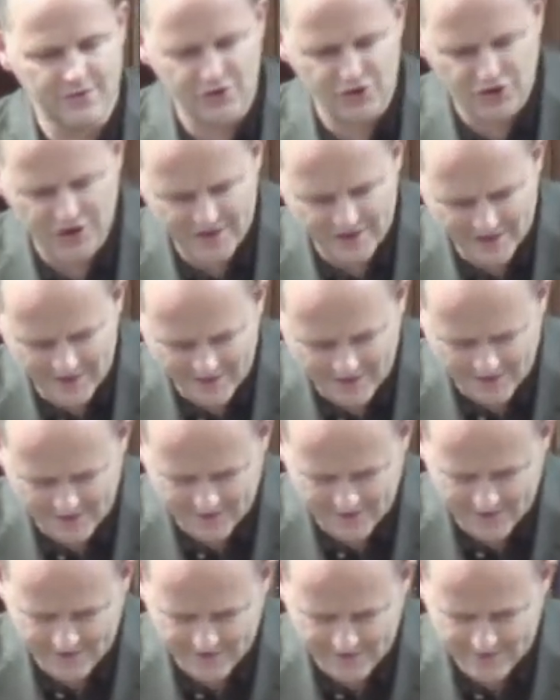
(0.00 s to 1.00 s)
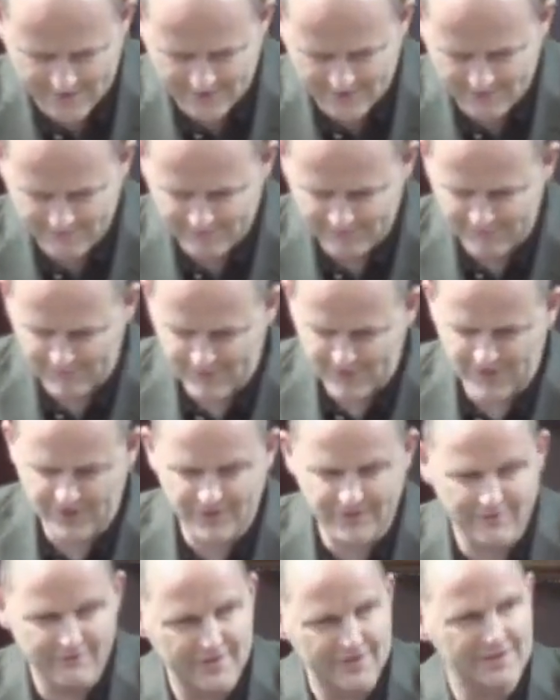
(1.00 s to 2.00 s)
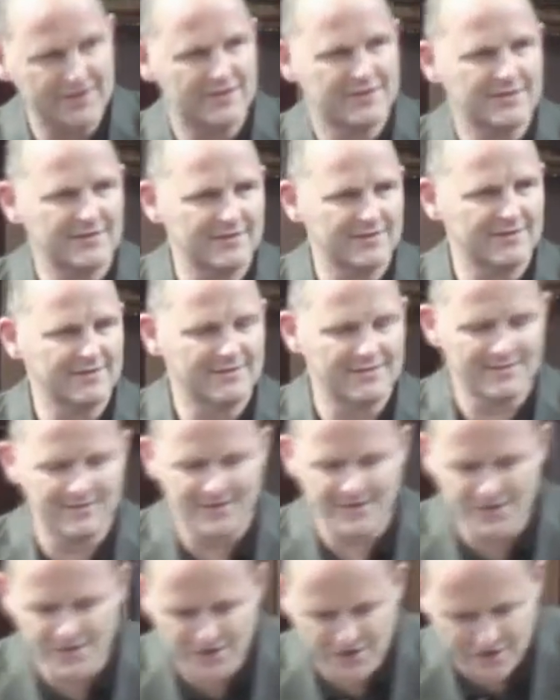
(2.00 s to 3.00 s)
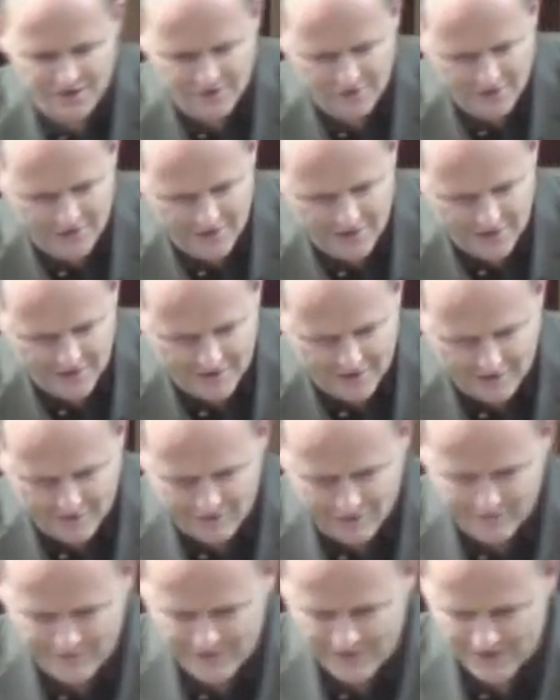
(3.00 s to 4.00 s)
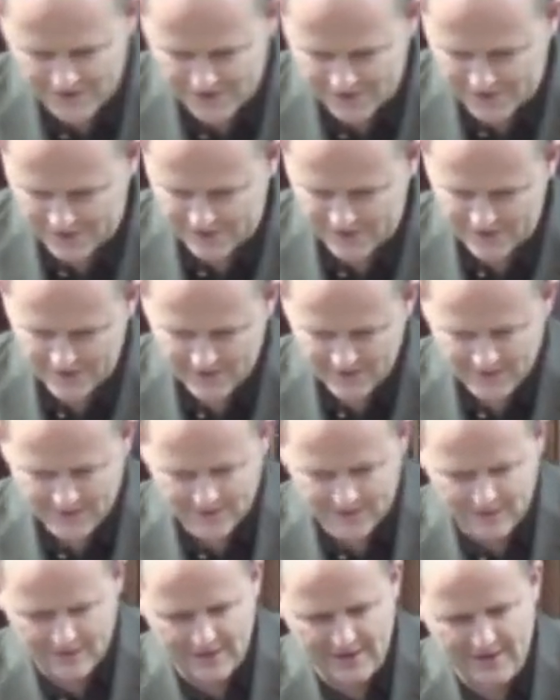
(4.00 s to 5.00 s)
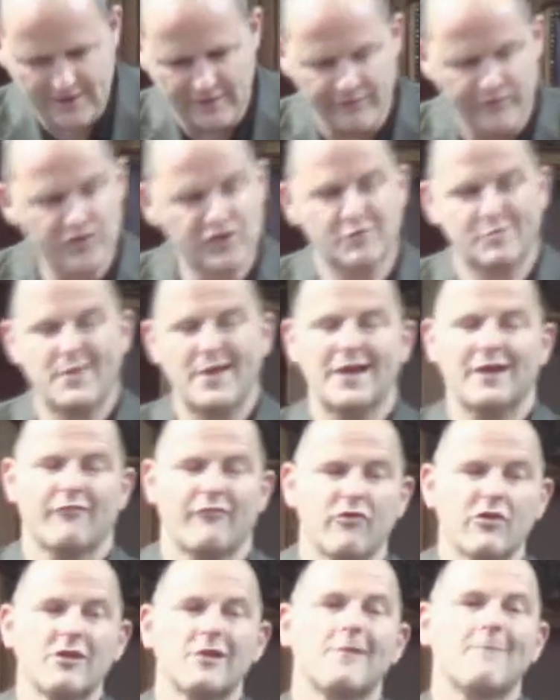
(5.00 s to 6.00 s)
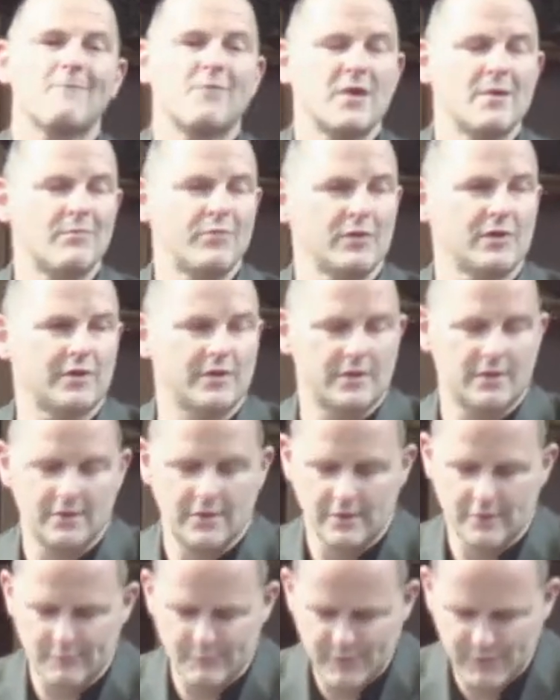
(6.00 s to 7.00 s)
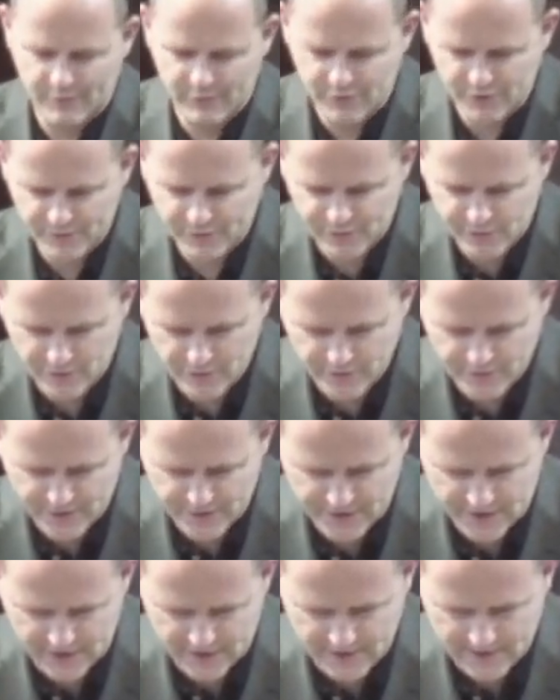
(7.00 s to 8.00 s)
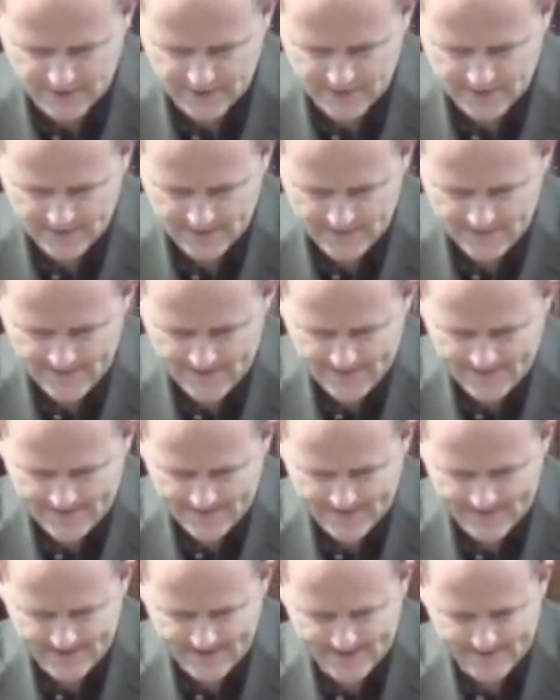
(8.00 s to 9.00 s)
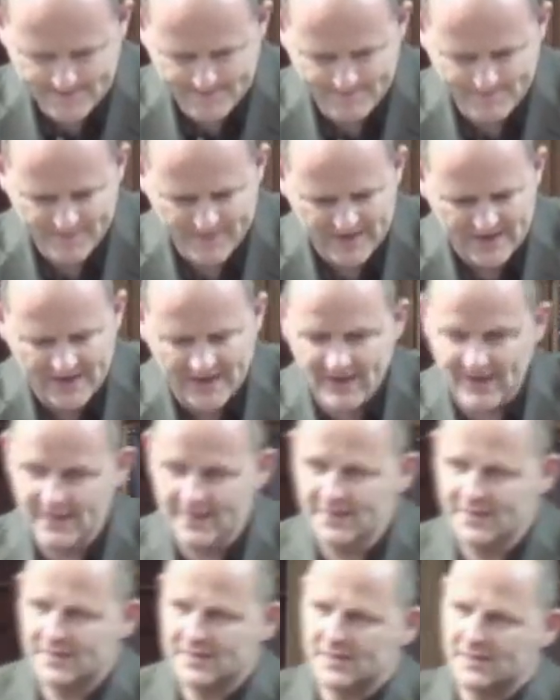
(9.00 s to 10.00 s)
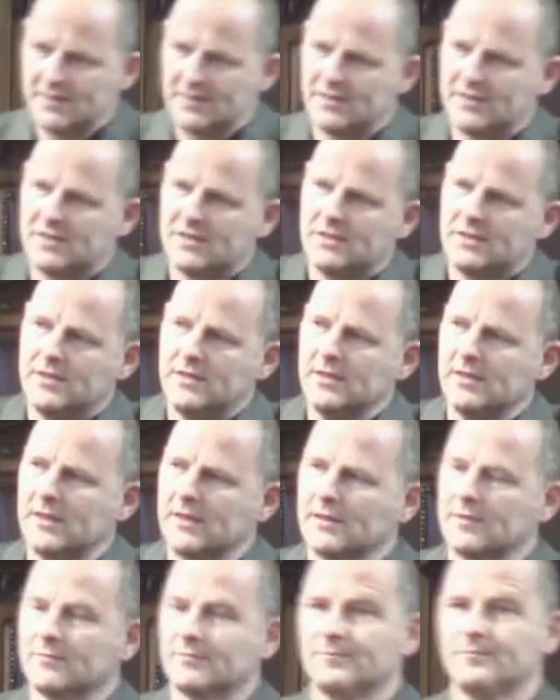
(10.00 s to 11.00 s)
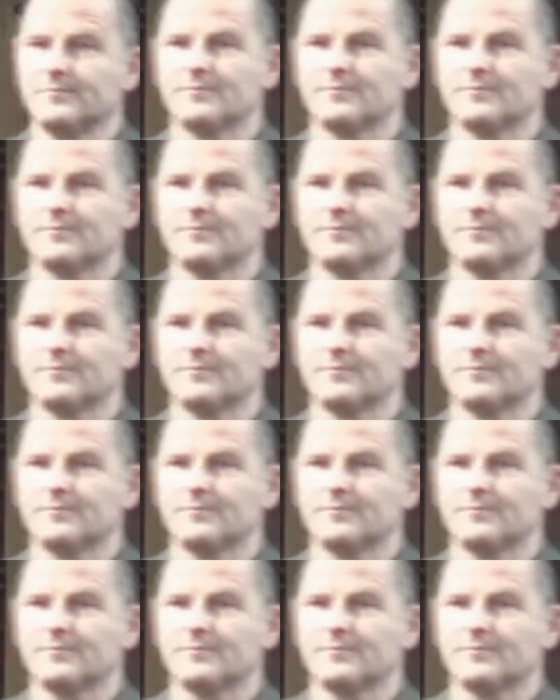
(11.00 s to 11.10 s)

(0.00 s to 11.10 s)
cheating and greed and insecurity in a lot of cases, and a lack of respect for other people and other people's property. And stealing